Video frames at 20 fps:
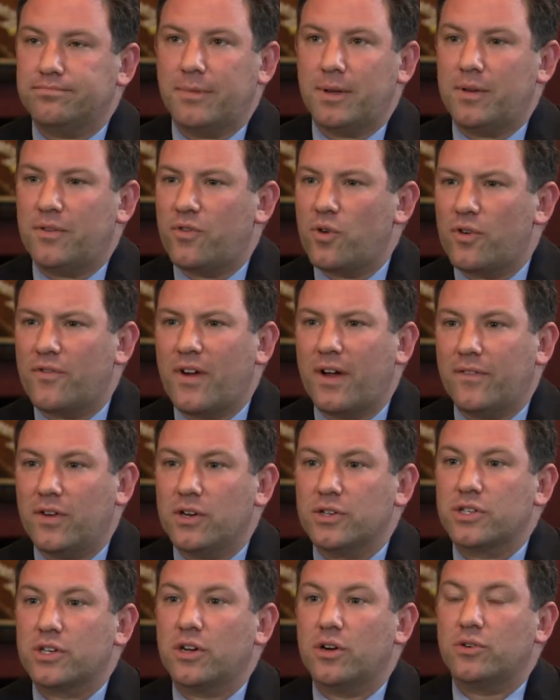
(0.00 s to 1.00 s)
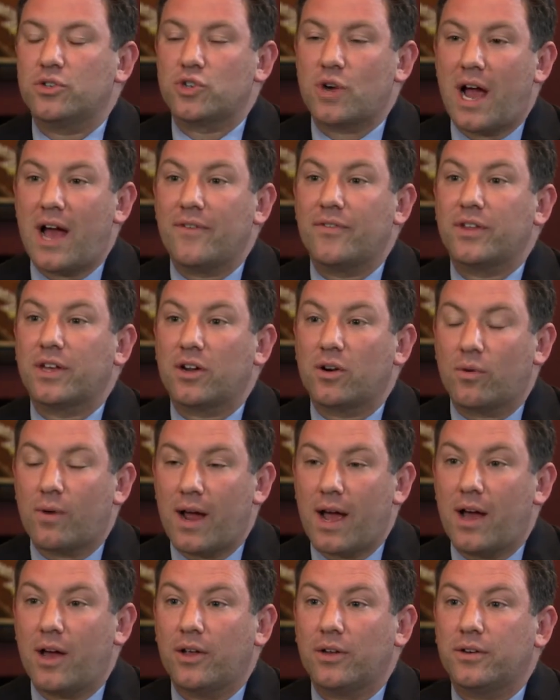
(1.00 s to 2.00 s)
maybe 4 or 5 years ago, traveling
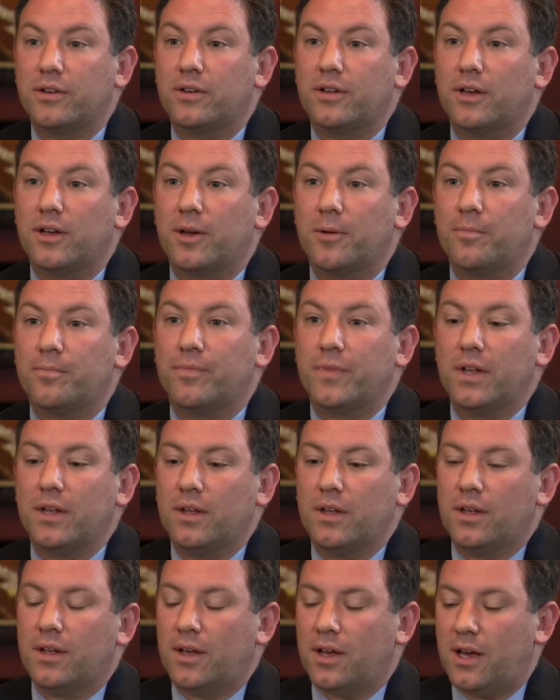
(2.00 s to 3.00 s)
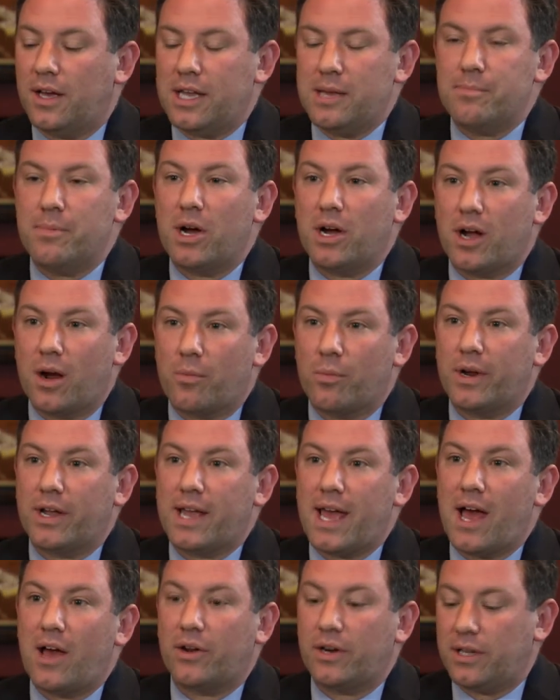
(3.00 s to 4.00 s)
around in Montgomery
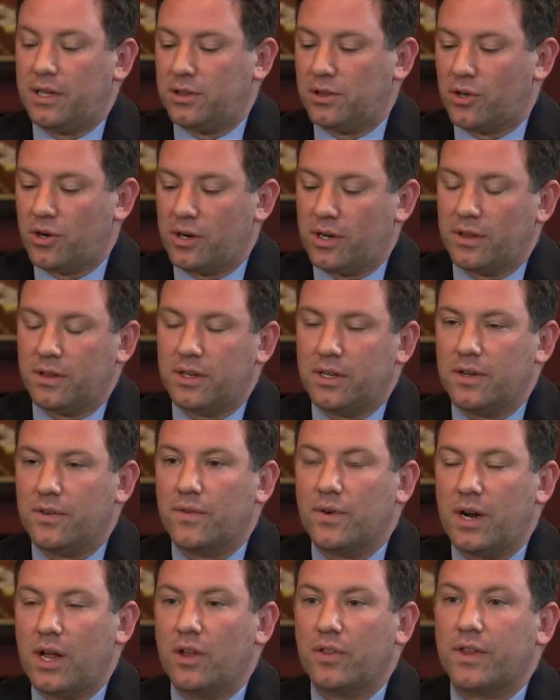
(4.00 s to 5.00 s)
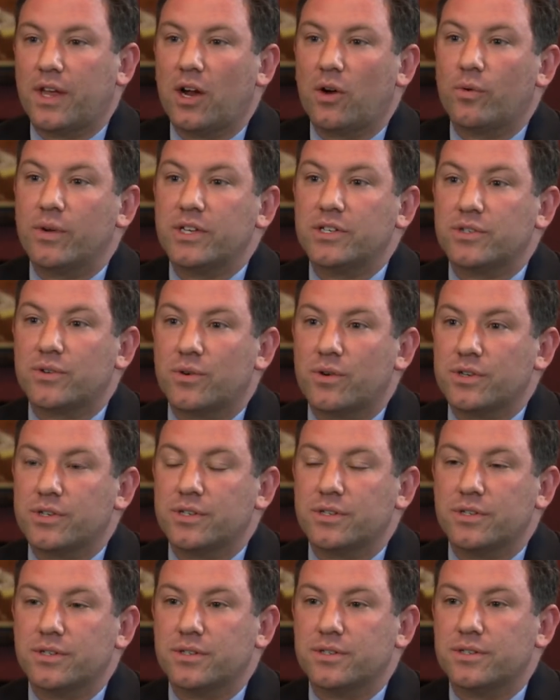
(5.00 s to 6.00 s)
County, learning the different healthcare
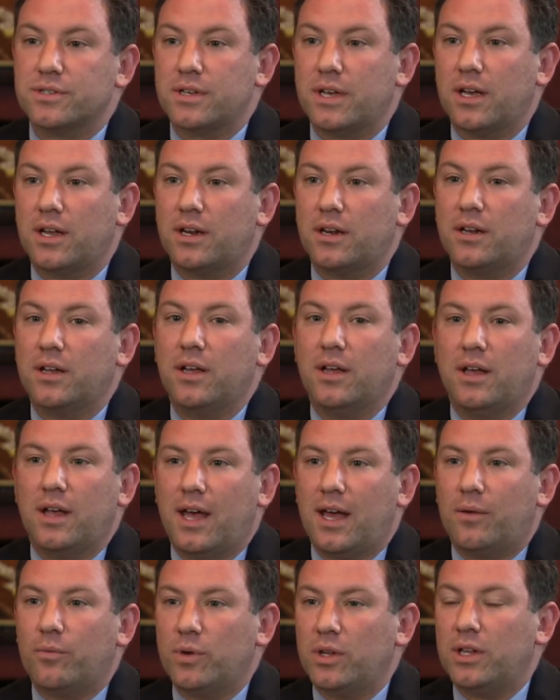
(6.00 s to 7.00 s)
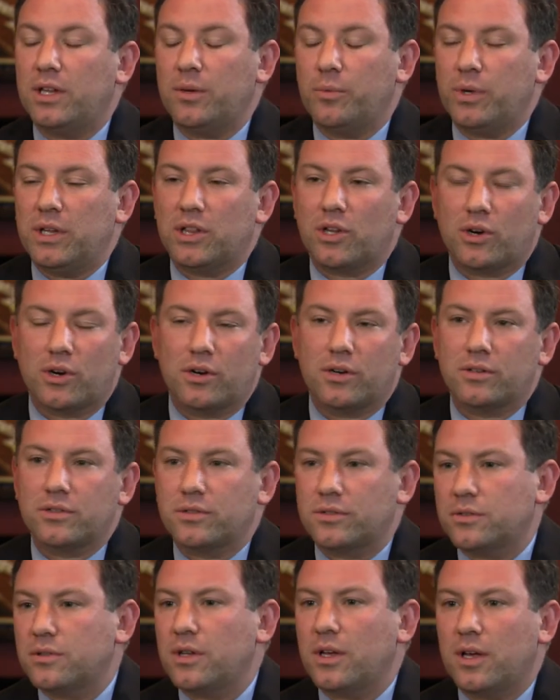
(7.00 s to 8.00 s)
resources, and really we learned
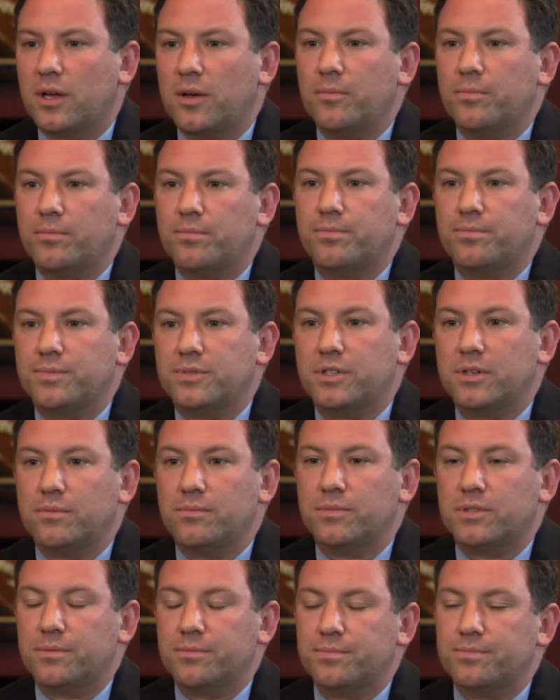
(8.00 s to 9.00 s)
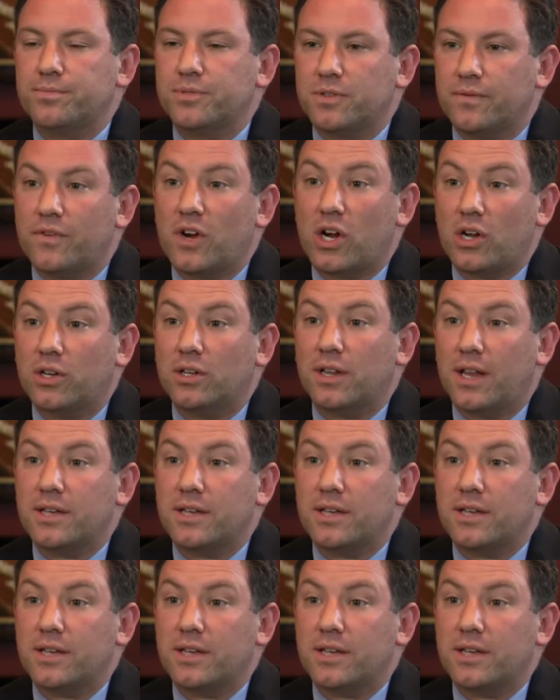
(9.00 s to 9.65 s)
some very good